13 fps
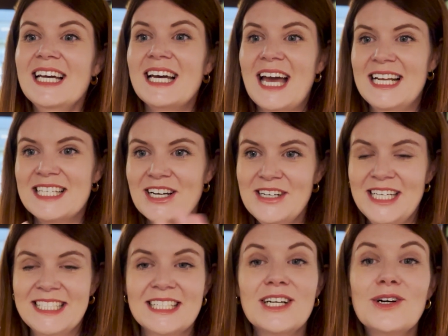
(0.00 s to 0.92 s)
Antonia
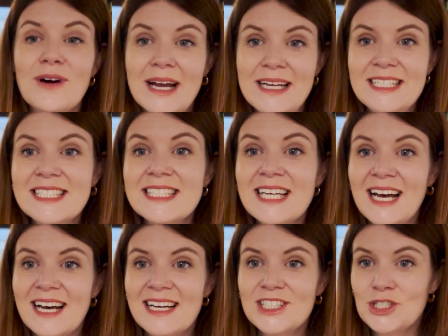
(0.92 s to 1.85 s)
did a great
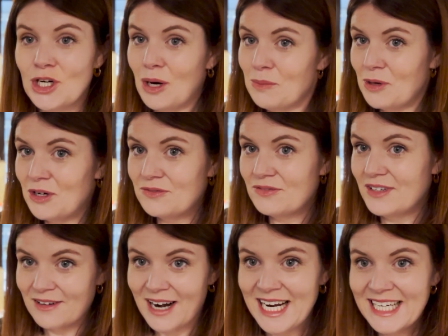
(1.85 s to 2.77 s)
job of
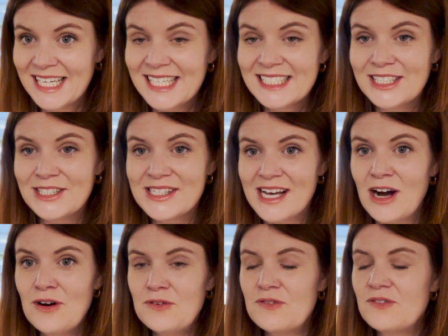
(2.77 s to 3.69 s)
narrating it
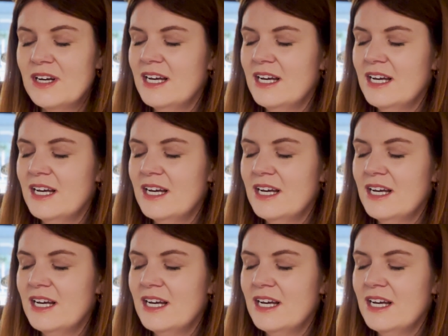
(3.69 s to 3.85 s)
herself,